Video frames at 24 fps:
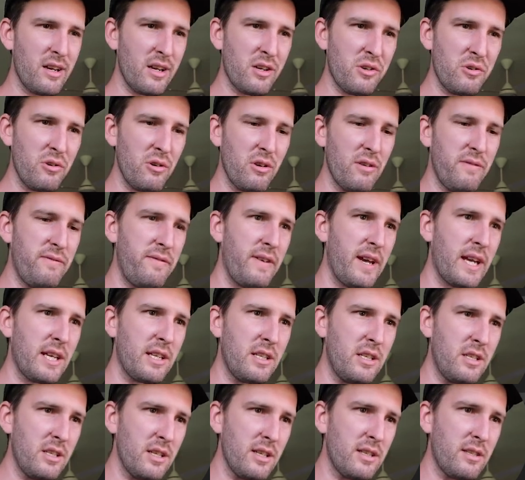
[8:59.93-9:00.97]
a cool
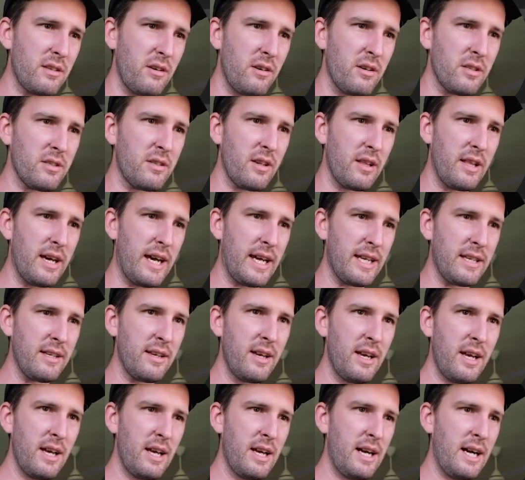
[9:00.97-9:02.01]
effect just onto
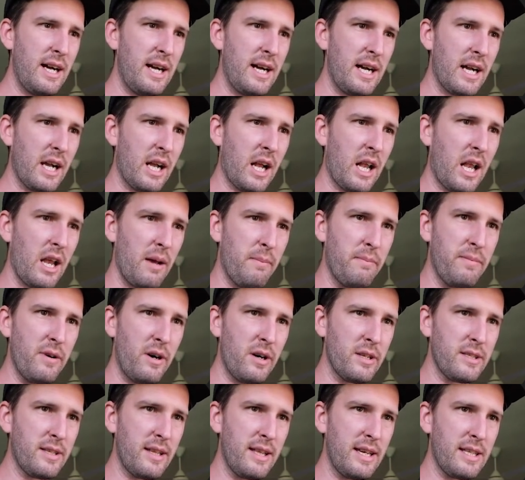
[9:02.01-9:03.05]
that clip,
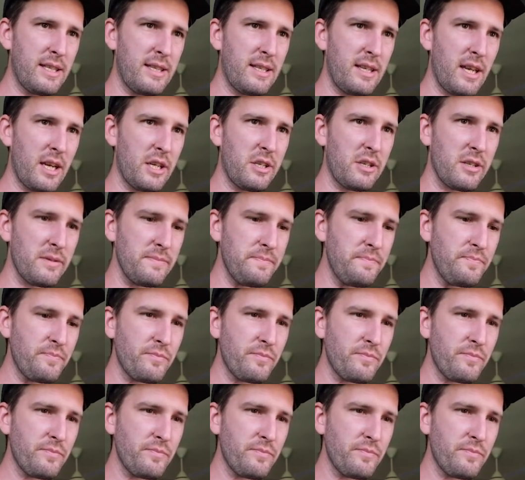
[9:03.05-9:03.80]
onto that section.